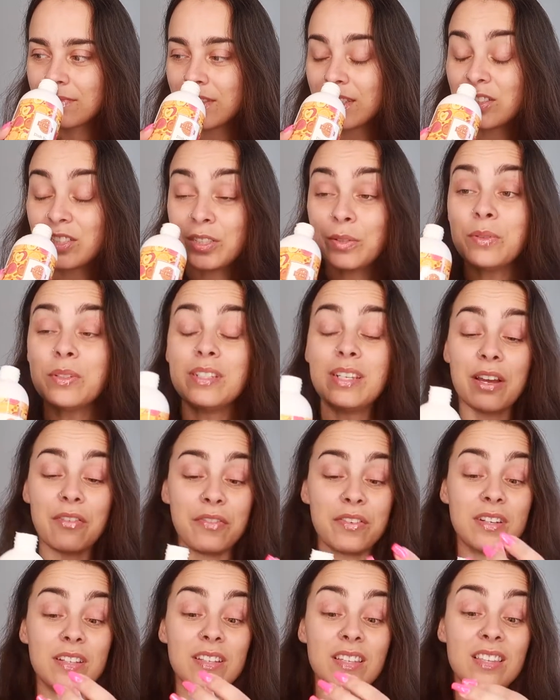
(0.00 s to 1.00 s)
She would
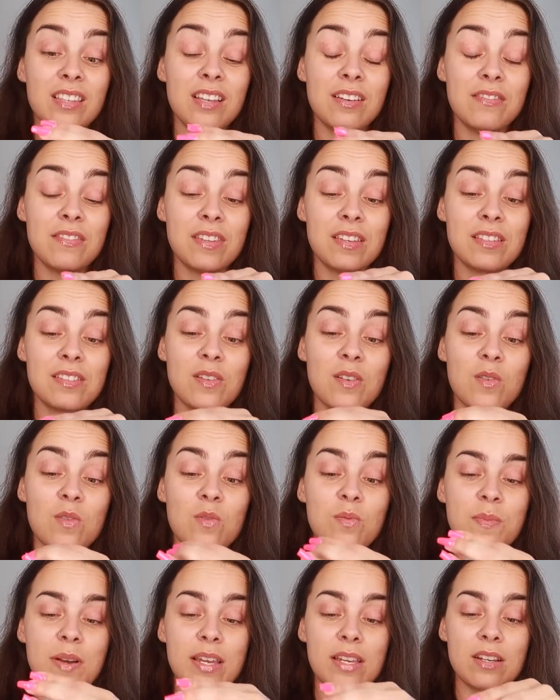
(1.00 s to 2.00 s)
definitely love this. Oh
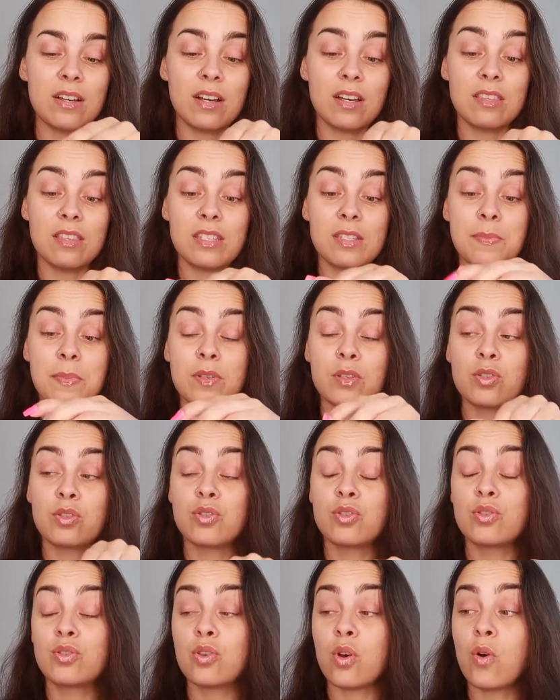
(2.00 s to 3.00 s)
my God, this smells
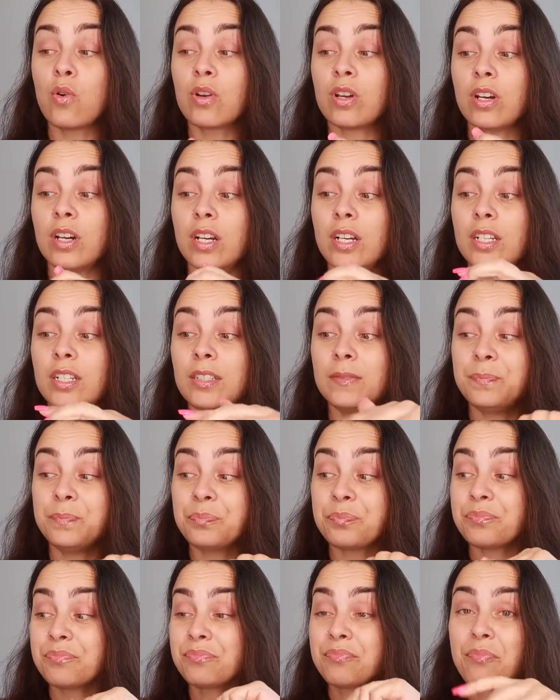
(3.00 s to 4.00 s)
so good.
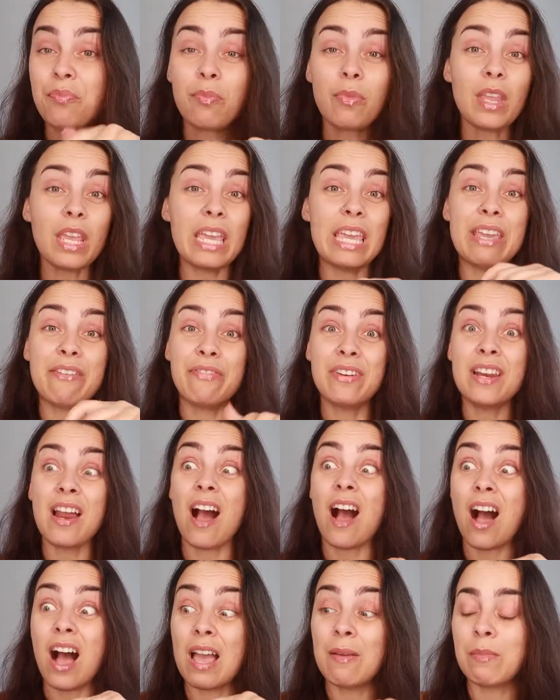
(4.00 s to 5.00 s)
Even
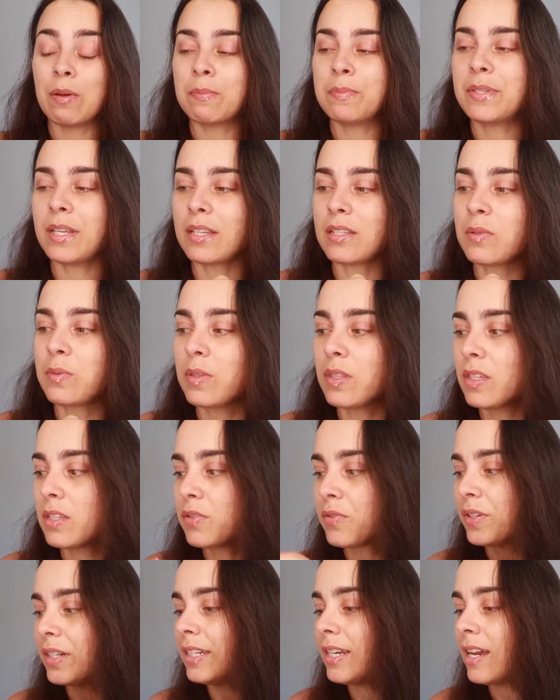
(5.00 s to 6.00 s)
I'm obsessed with
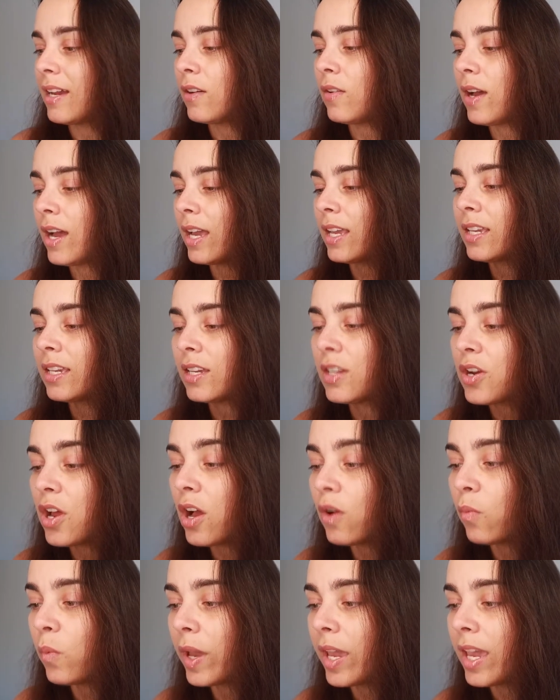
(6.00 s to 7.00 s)
this right now. I
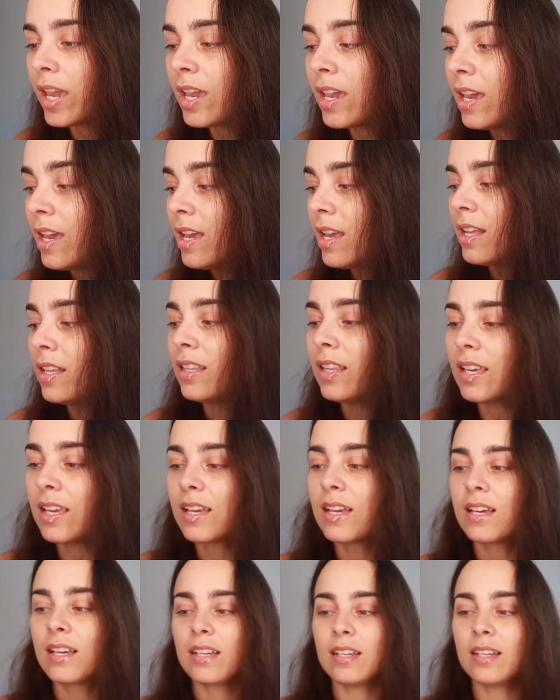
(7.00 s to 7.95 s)
cannot wait. Like,